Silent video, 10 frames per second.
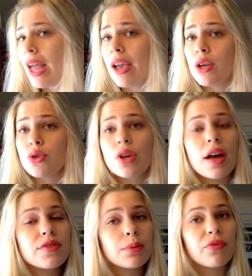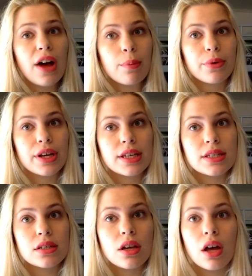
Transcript: I used to have some fabrics